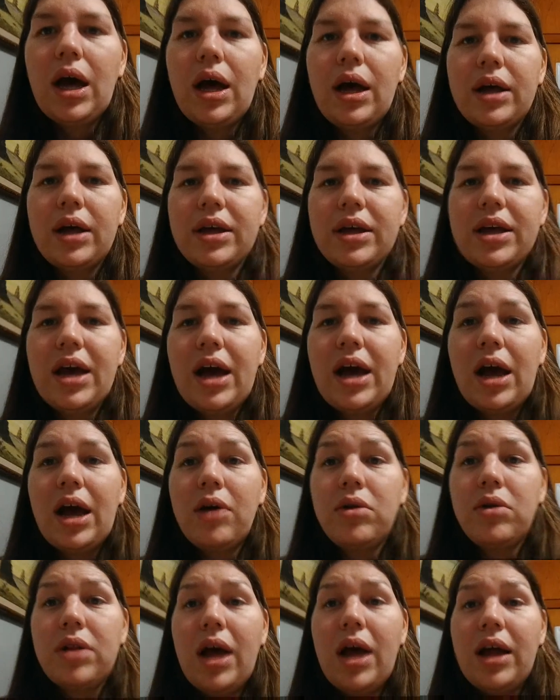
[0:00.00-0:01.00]

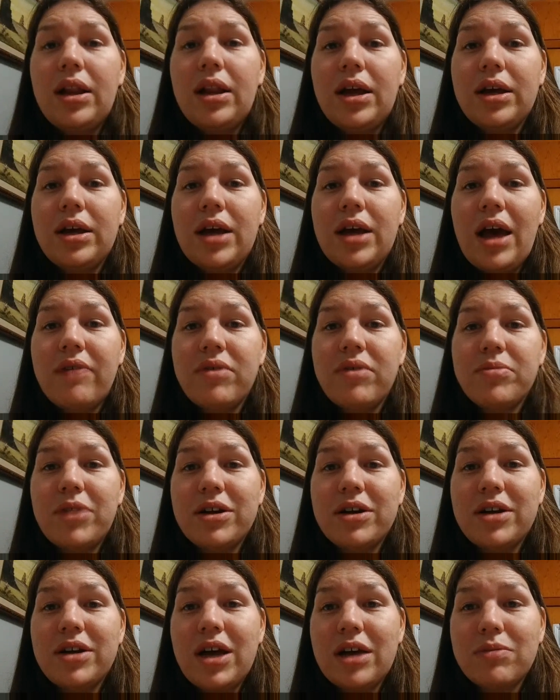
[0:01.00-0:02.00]
Yeah, I like having my
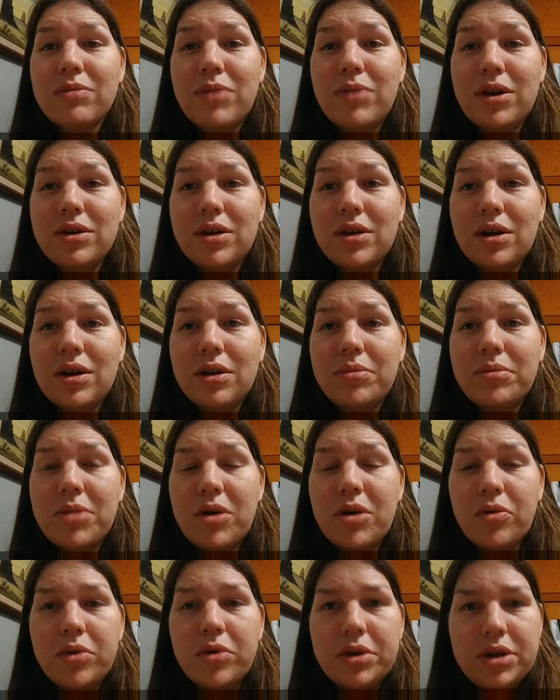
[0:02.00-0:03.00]
deck, but it's not gonna be a
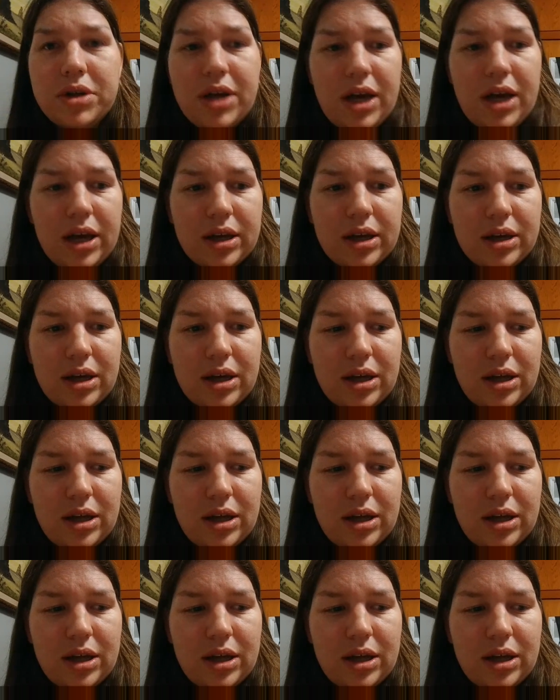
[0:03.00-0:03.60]
wood deck.